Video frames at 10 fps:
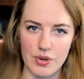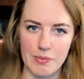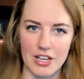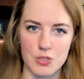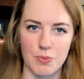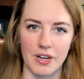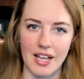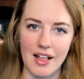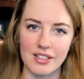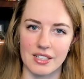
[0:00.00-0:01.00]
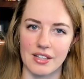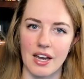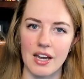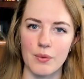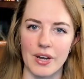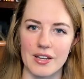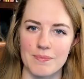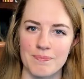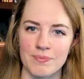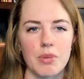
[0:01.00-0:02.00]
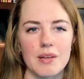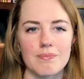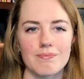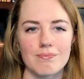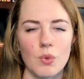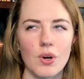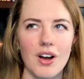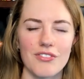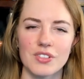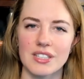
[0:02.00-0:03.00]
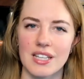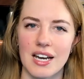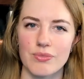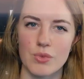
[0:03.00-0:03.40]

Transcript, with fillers: miles per gallon on the highway, but more often than not,